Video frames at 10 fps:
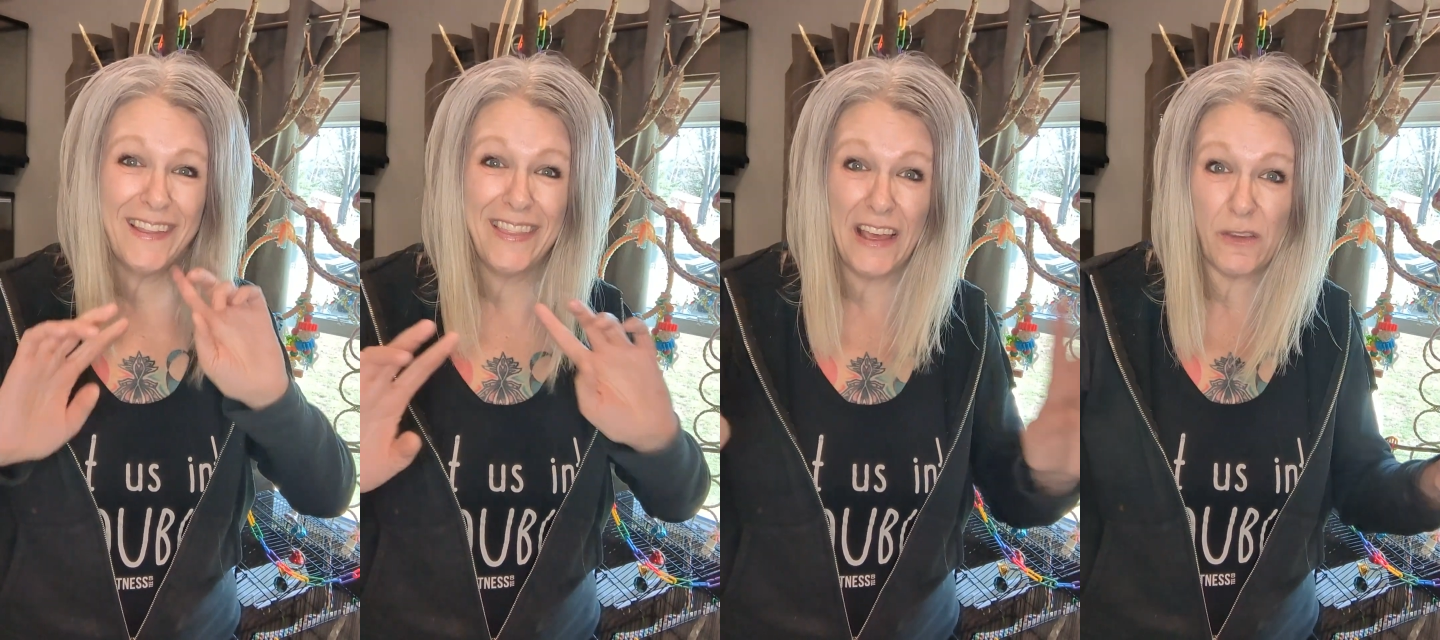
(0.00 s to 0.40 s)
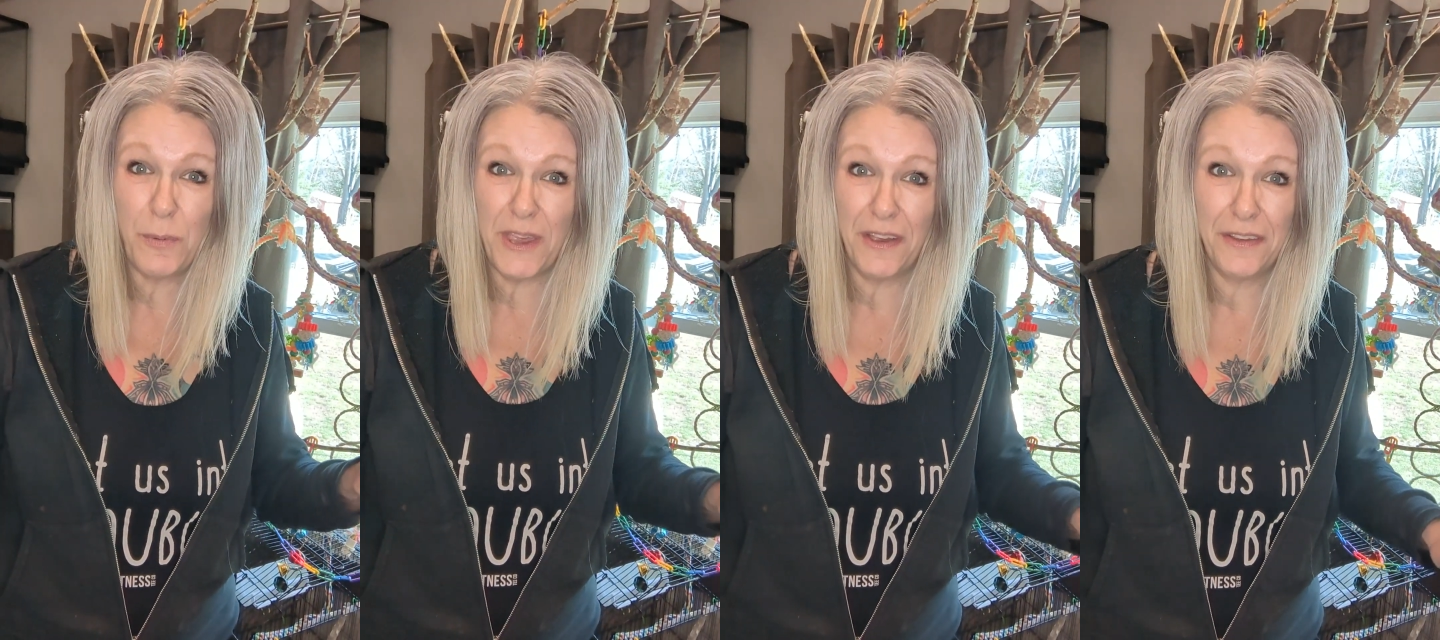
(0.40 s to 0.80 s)
that's
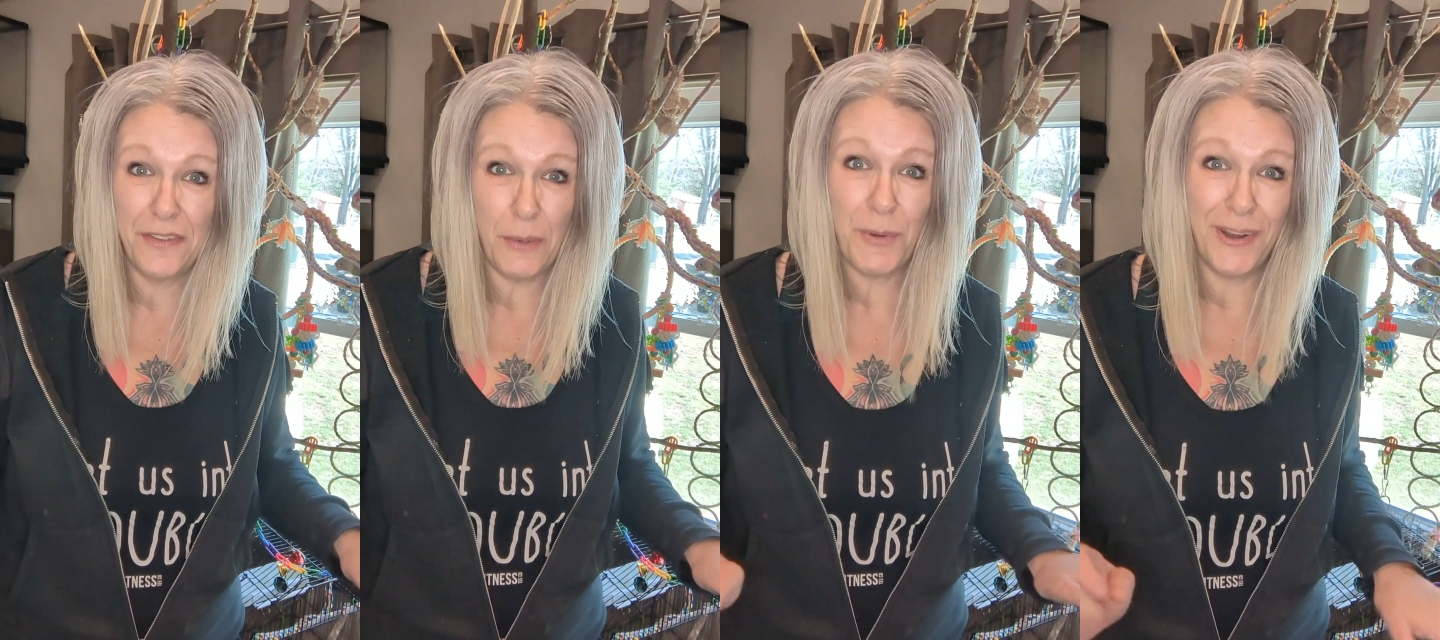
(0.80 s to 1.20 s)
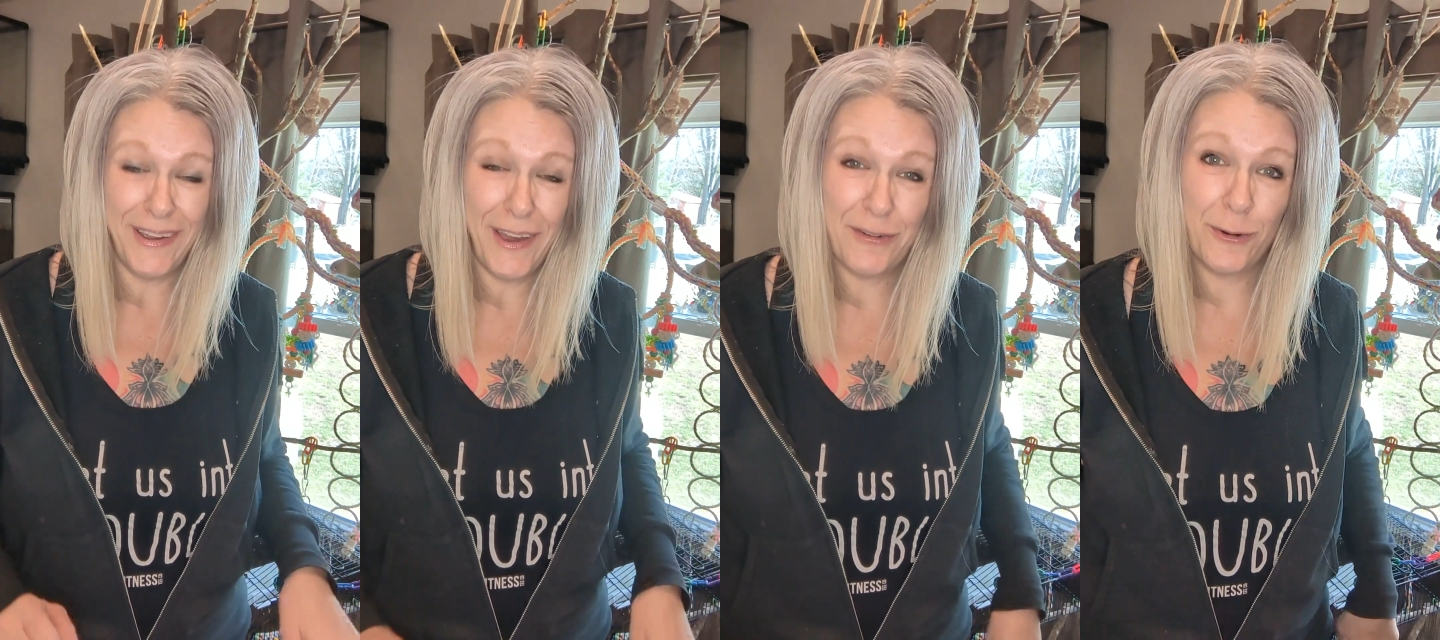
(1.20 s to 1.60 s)
because I'm going to
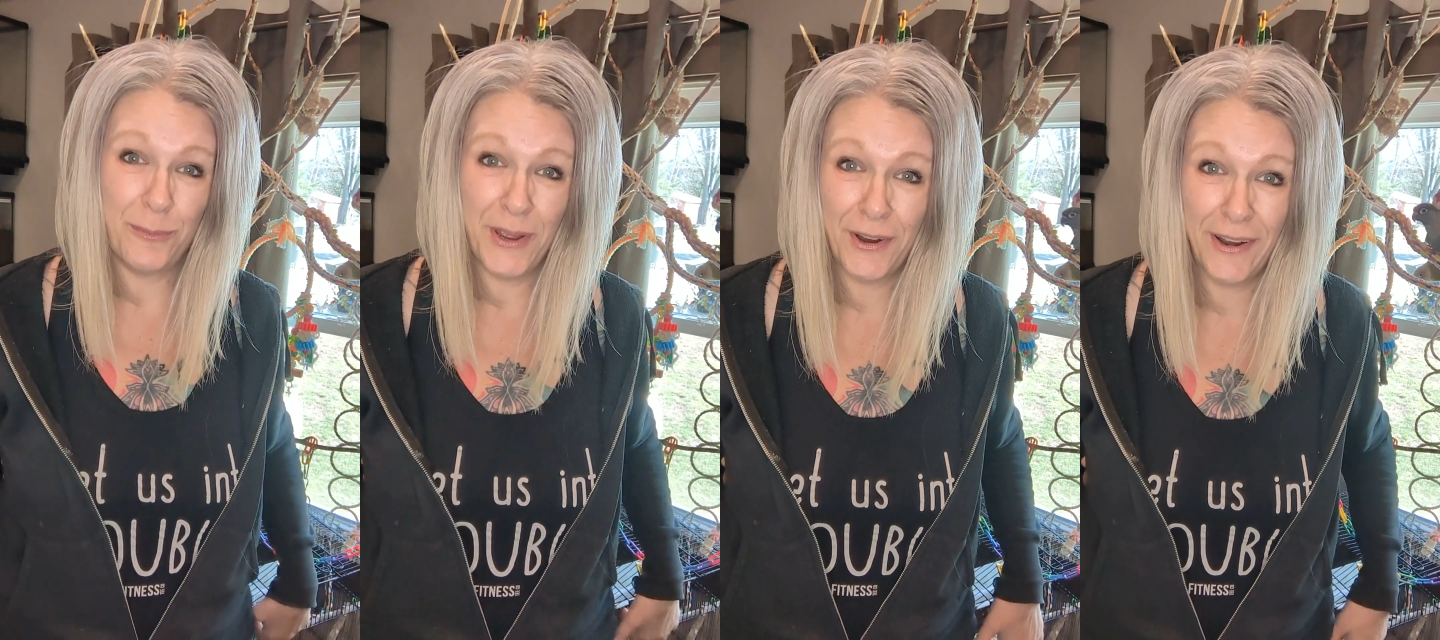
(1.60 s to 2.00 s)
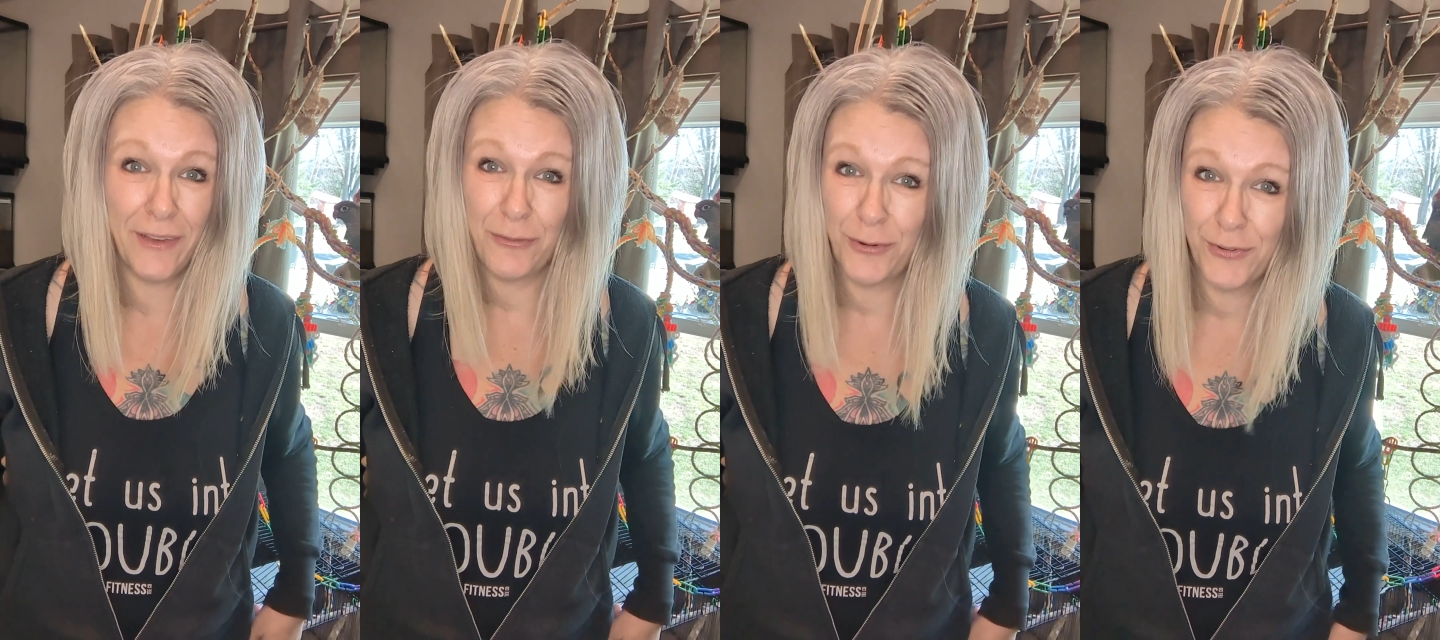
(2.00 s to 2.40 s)
cover Married
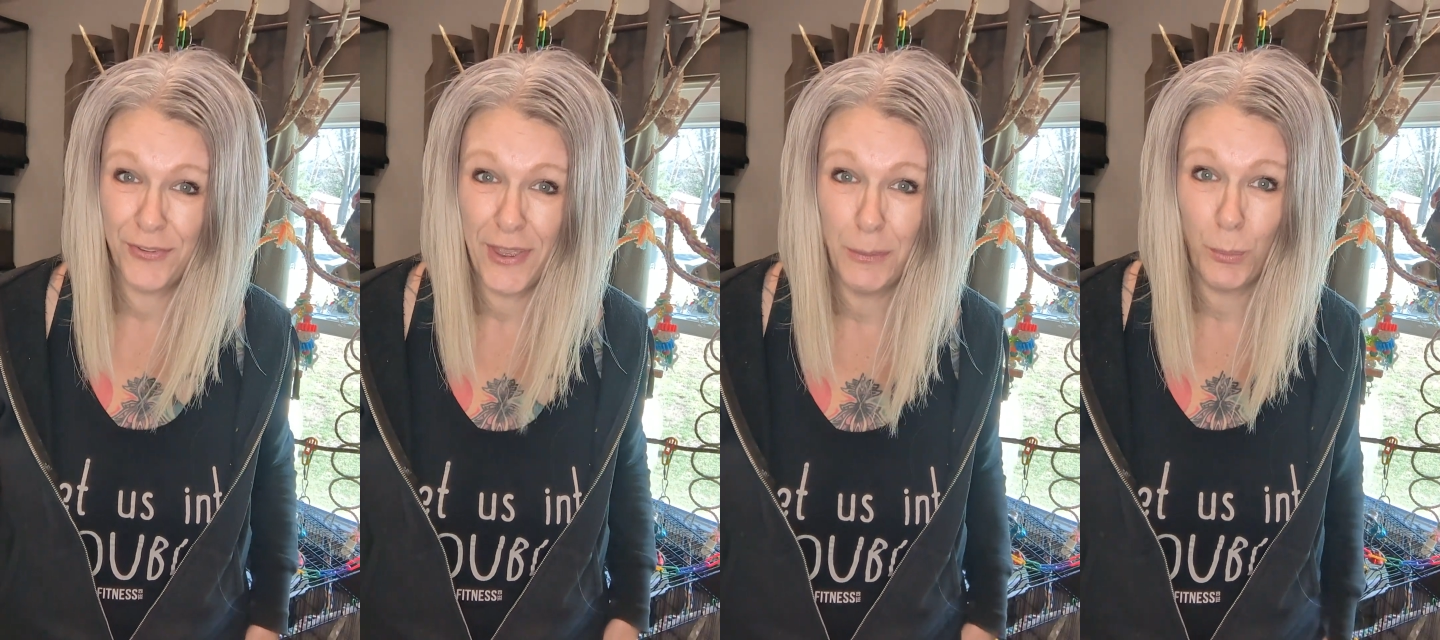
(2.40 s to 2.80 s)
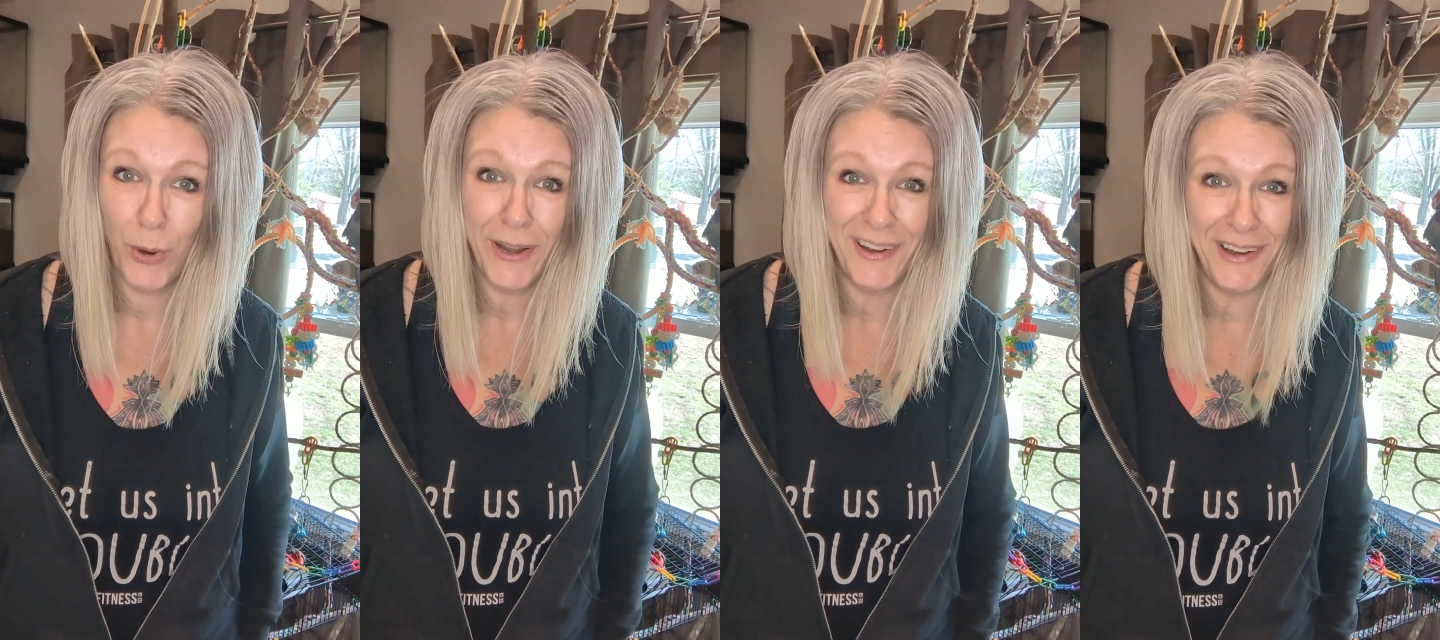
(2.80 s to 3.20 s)
at First Sight,
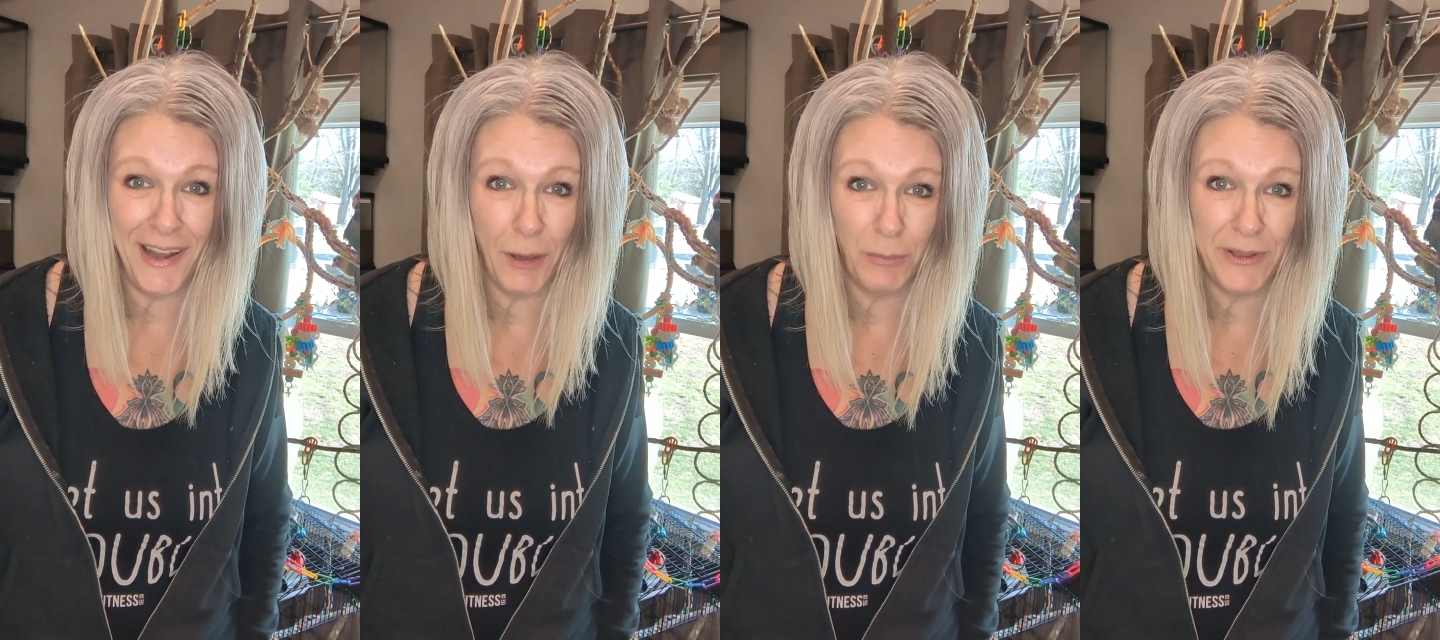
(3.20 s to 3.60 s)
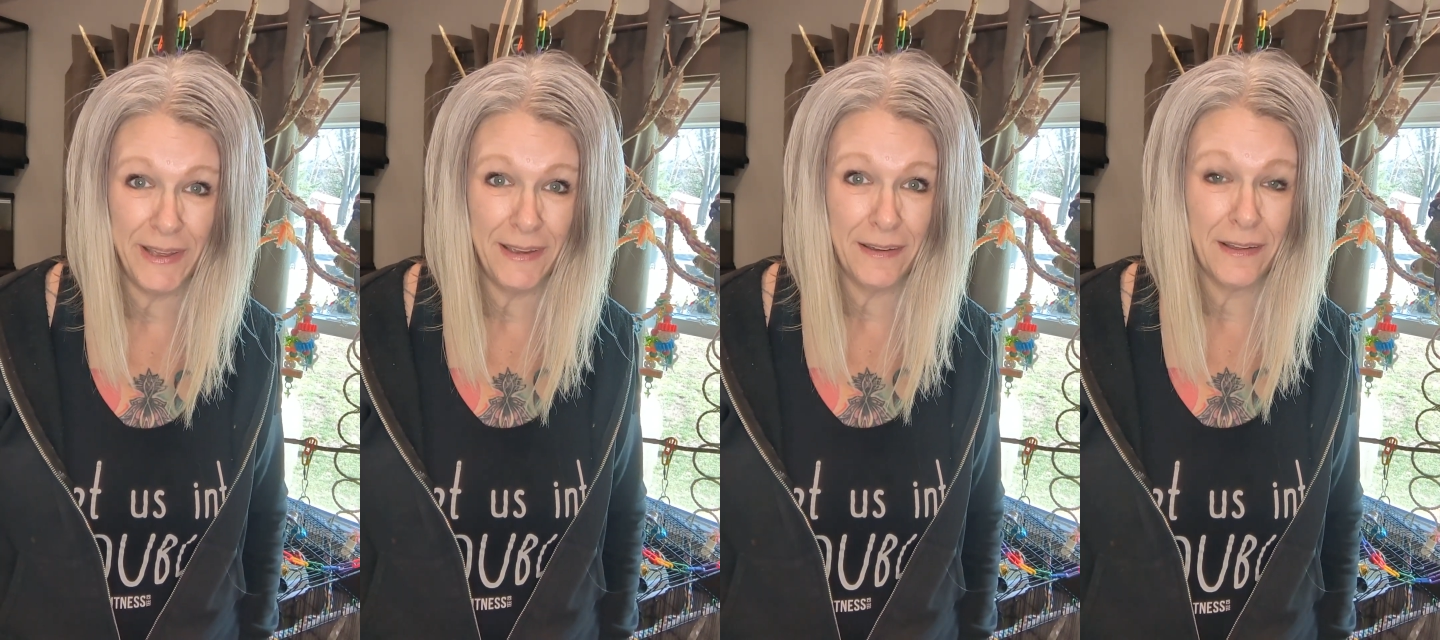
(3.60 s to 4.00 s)
Brennan and
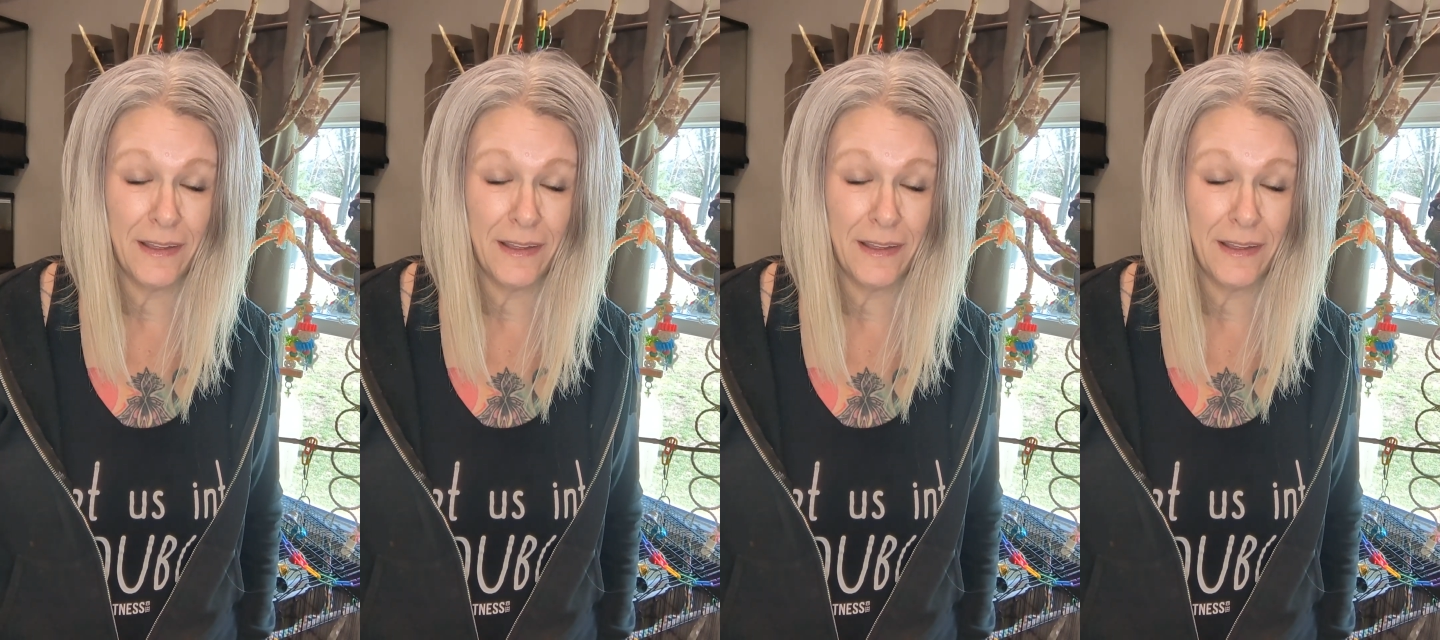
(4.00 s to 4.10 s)
Emily.